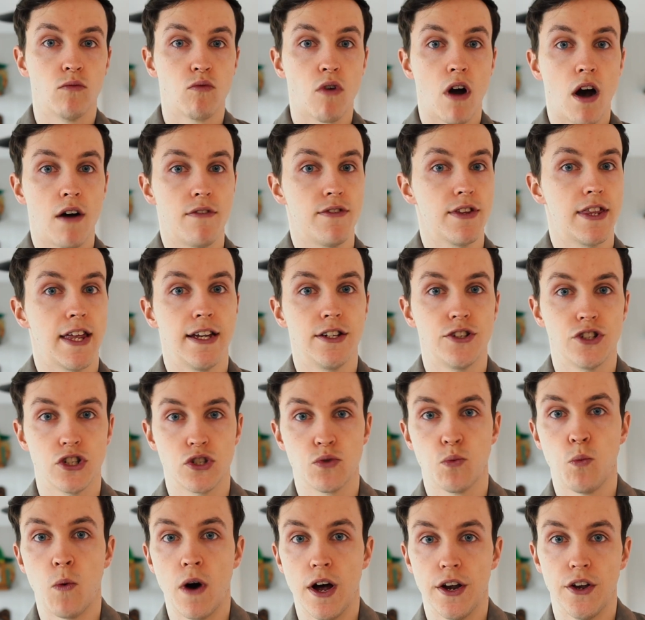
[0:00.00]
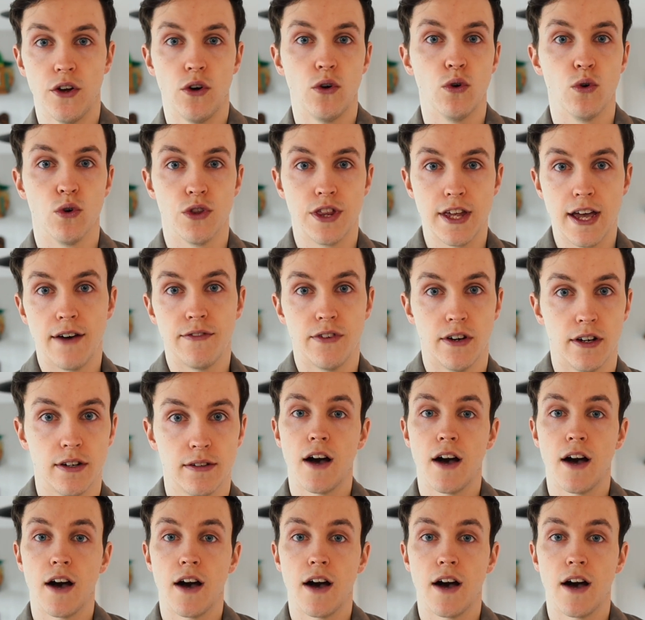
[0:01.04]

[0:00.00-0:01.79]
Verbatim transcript: rather than just one or the other.